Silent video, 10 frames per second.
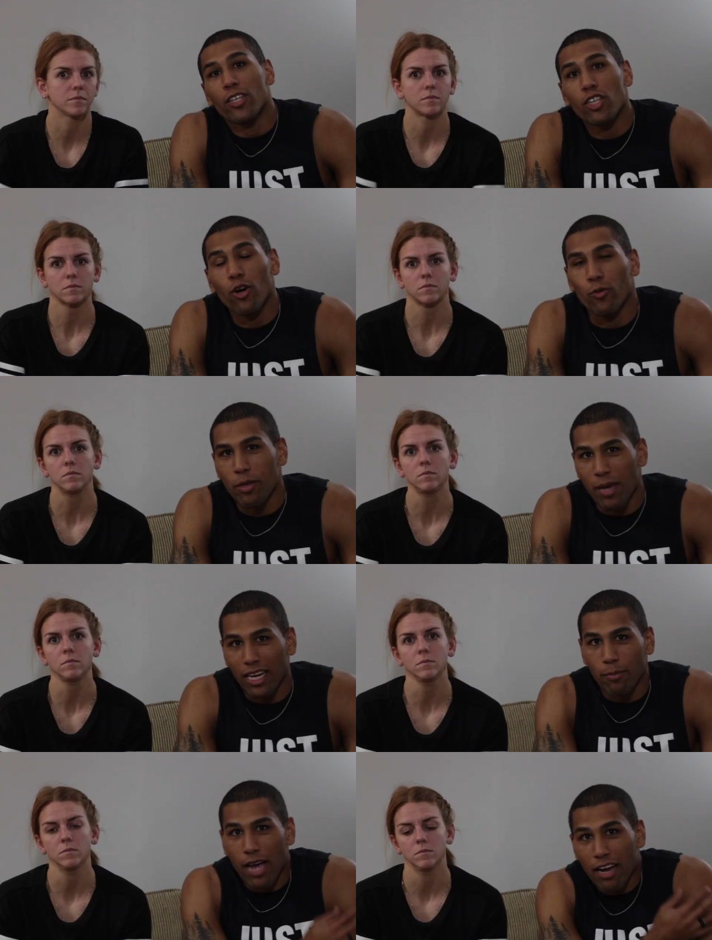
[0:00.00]
Speaker 1: So we
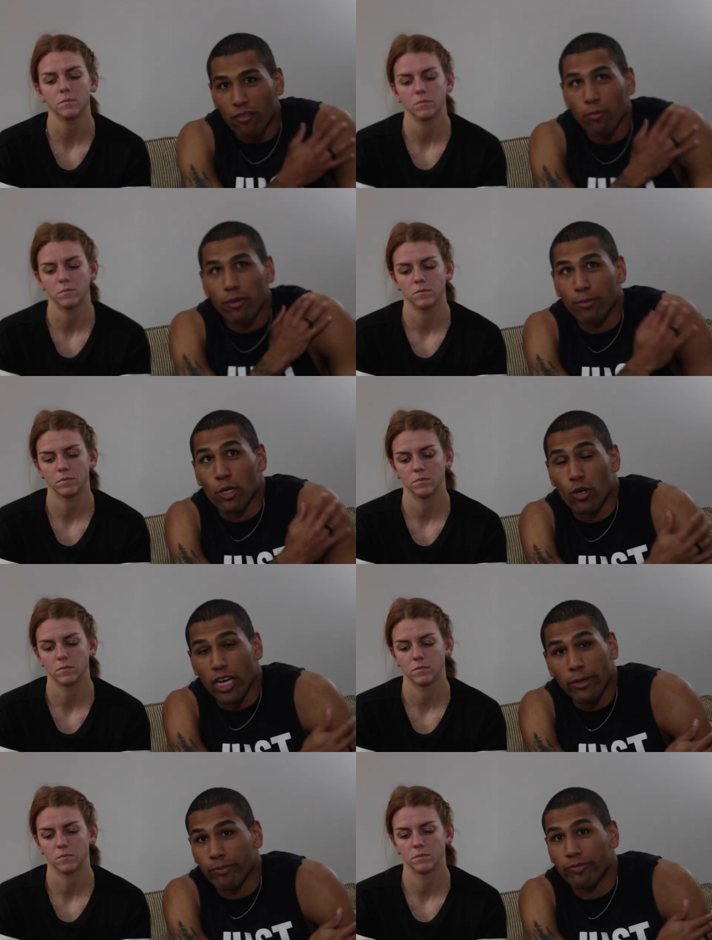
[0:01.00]
made it back from
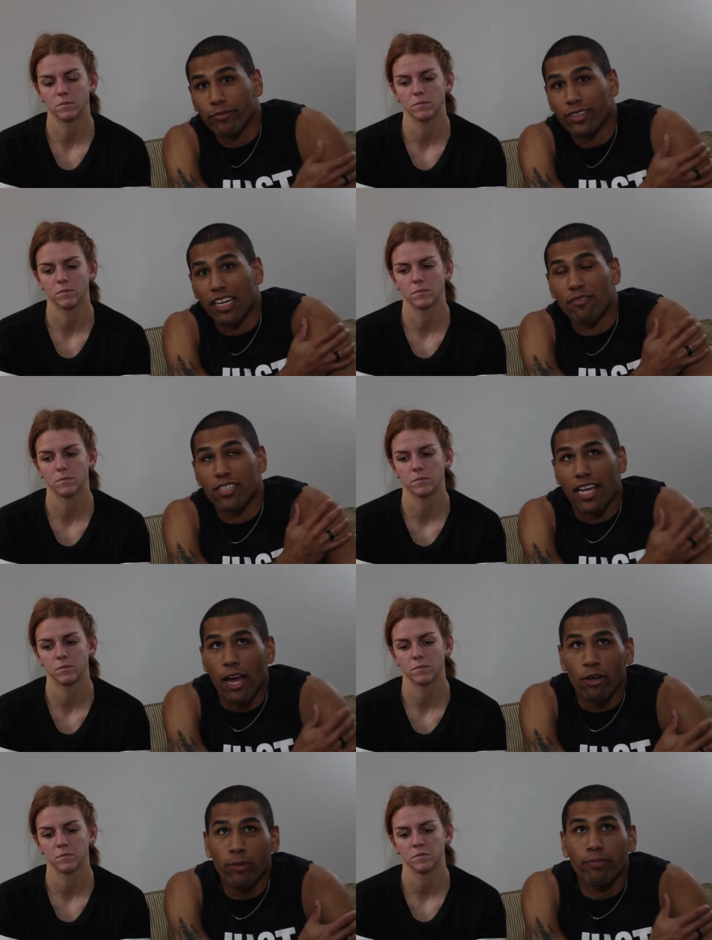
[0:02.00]
Bermuda, safe and
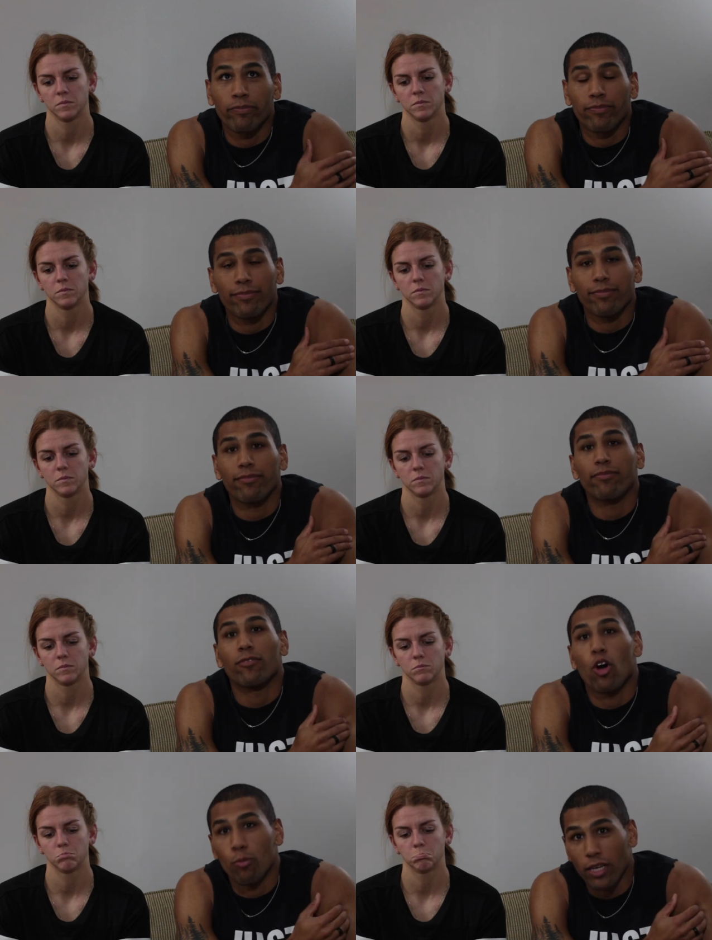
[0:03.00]
sound.
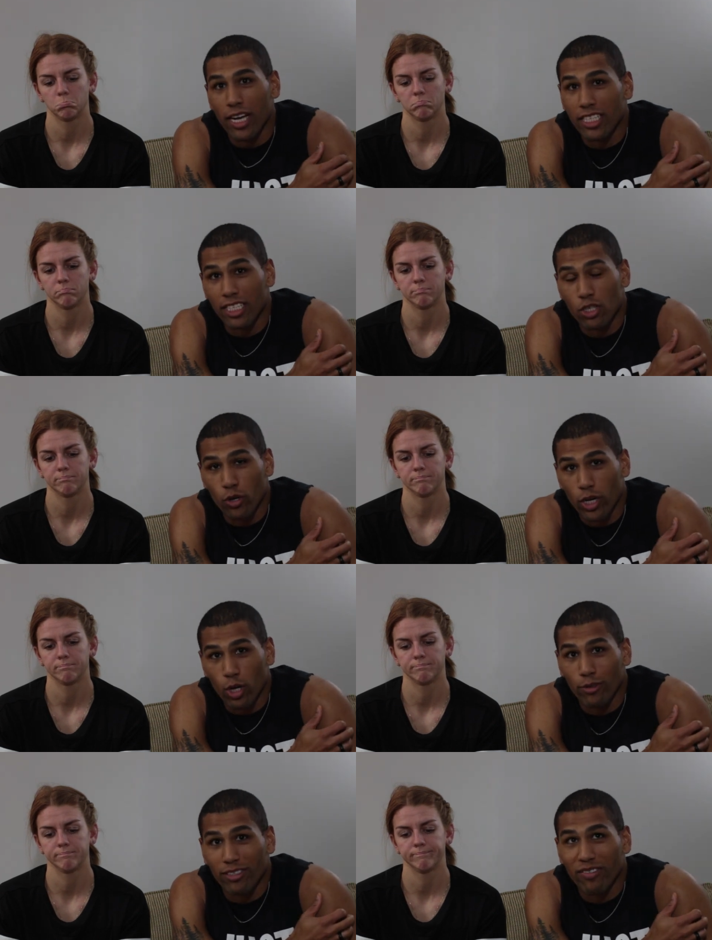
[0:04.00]
Hope you guys enjoyed
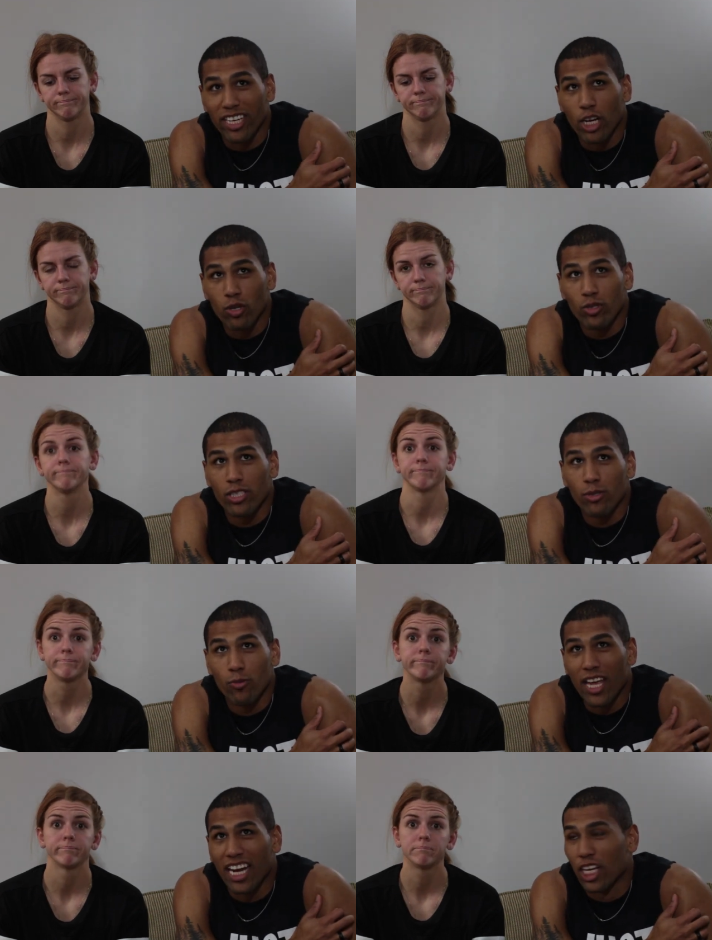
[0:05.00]
all those videos.
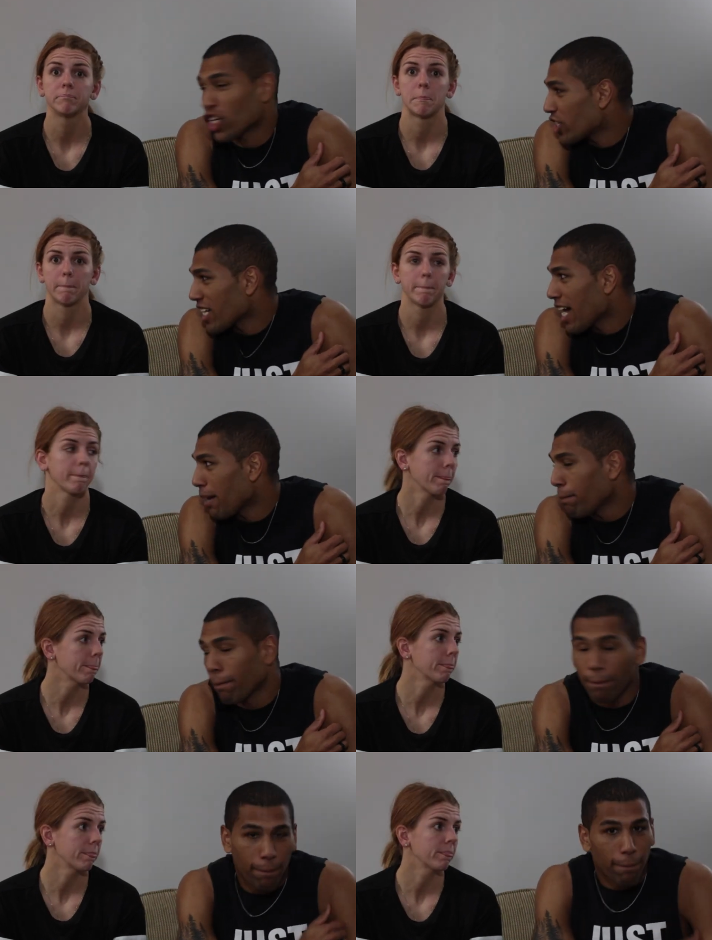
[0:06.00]
We had a good
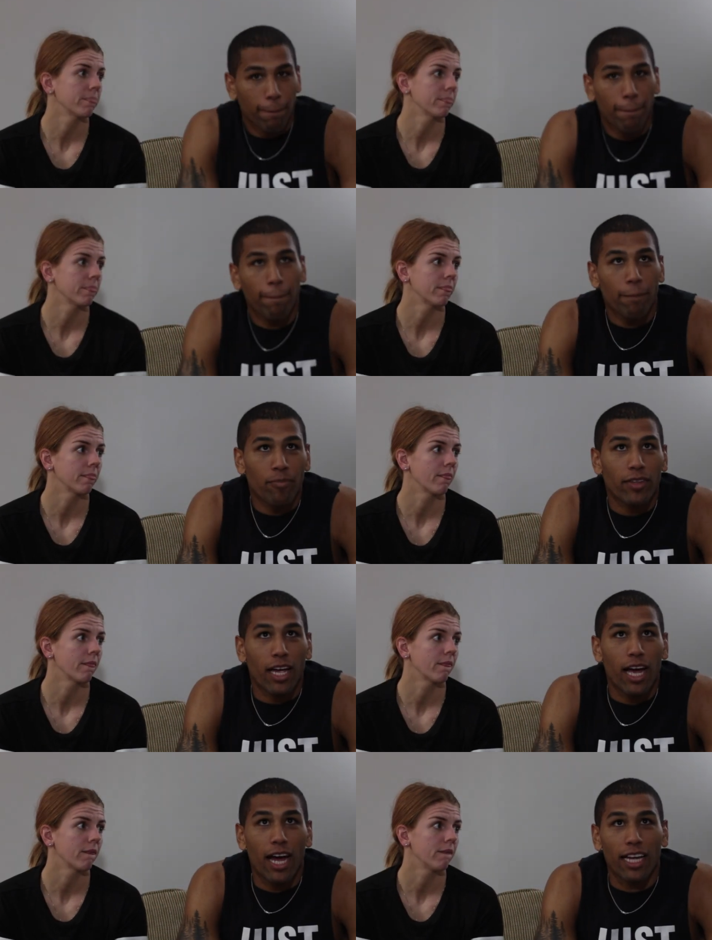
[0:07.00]
time.
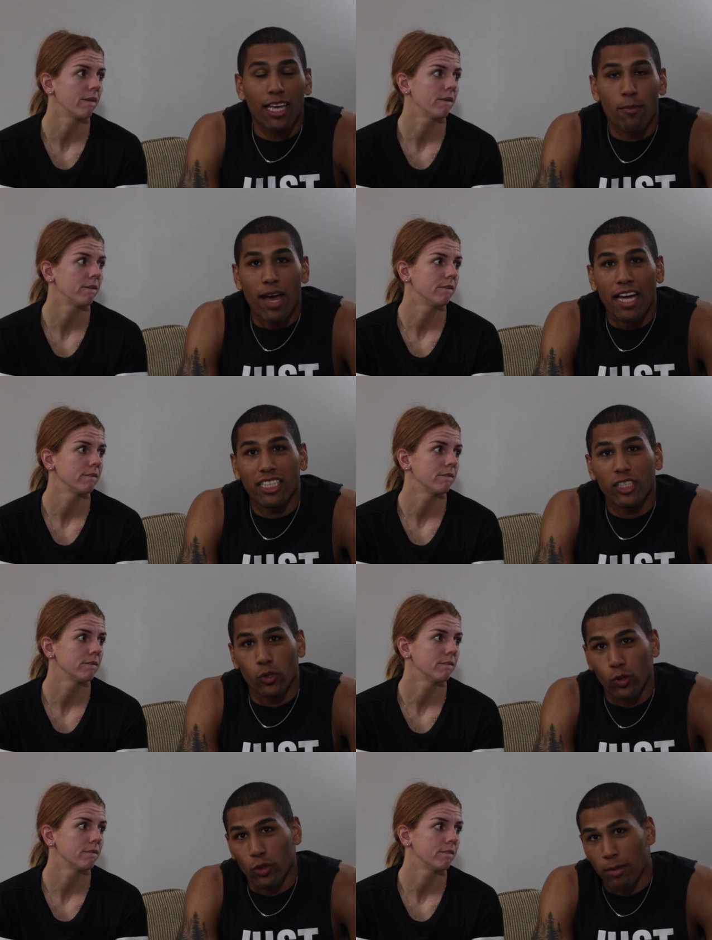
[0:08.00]
Uh, I uh, came back
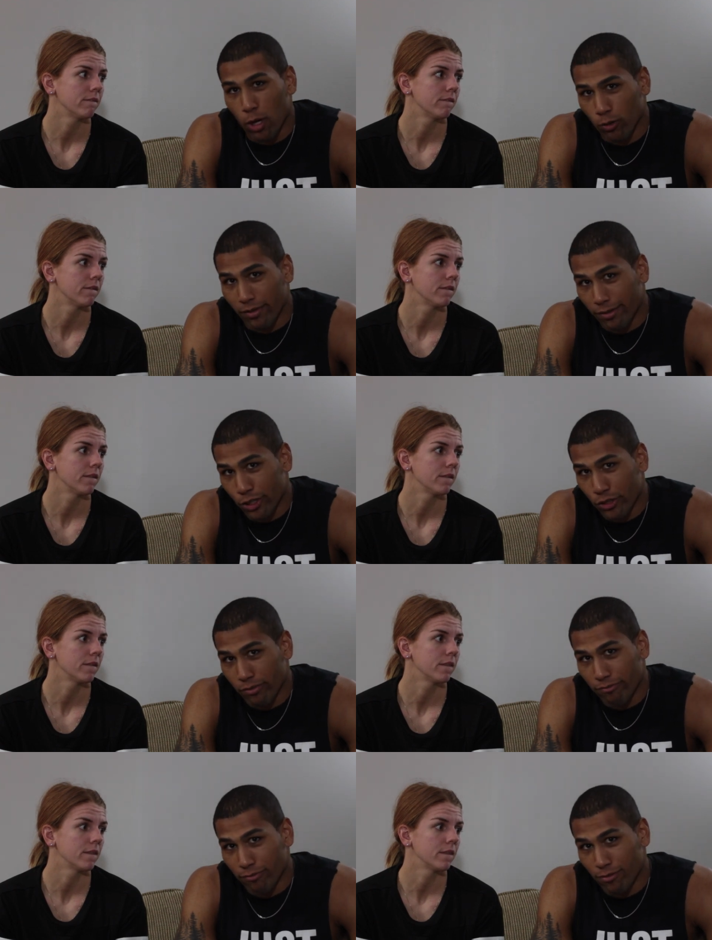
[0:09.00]
to about
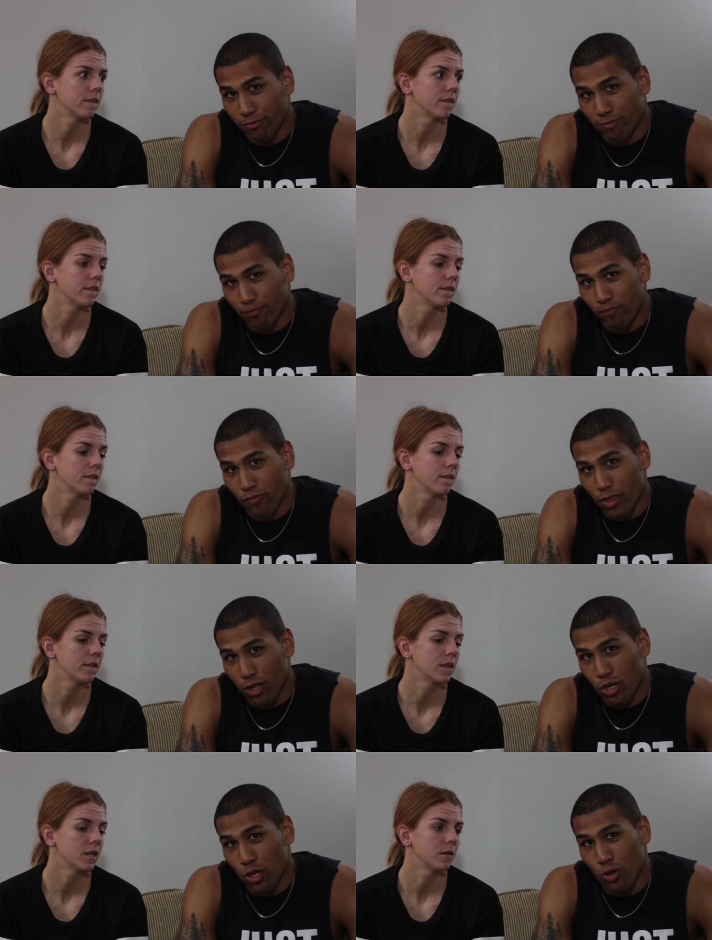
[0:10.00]

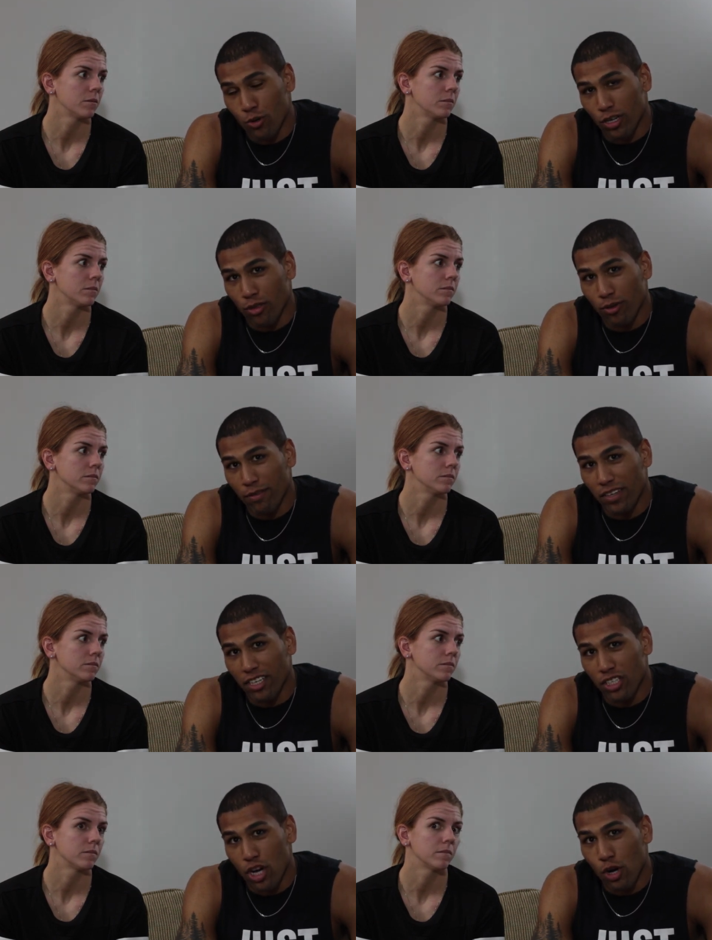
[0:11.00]
two or three
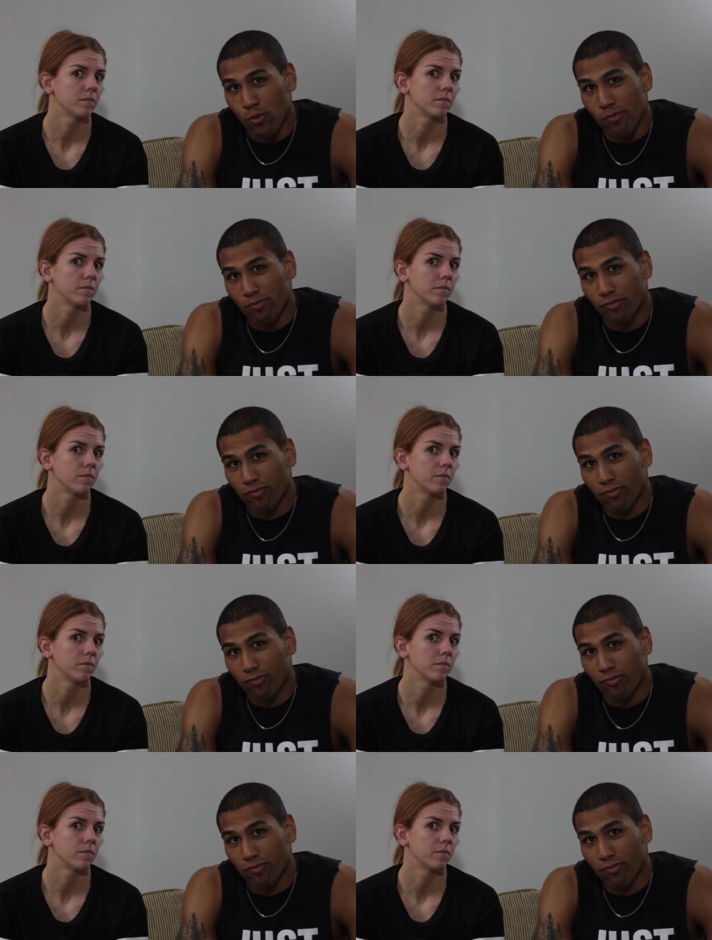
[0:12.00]
feet of snow